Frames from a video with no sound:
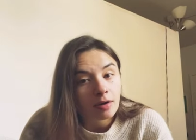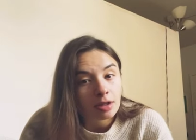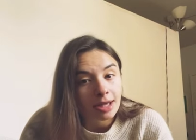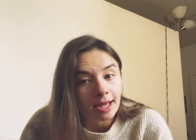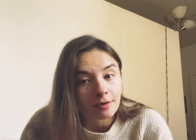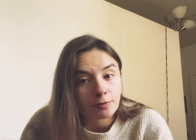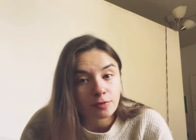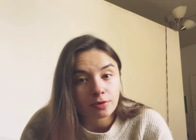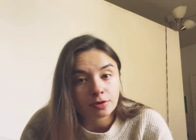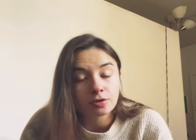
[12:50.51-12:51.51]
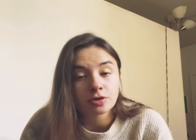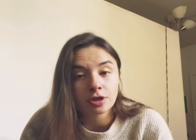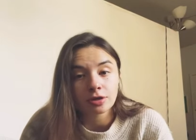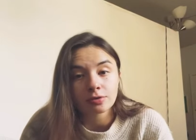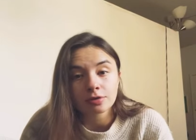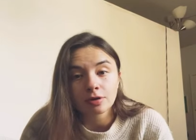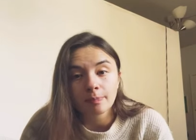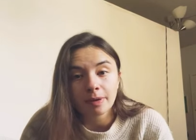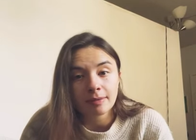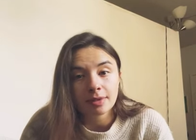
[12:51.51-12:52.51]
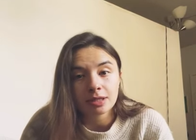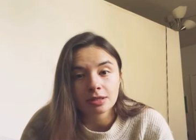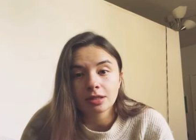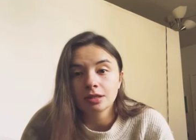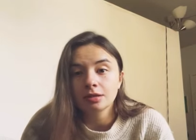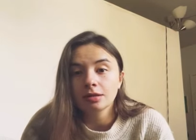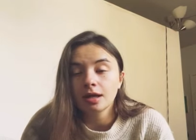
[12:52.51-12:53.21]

like for to secure your payment in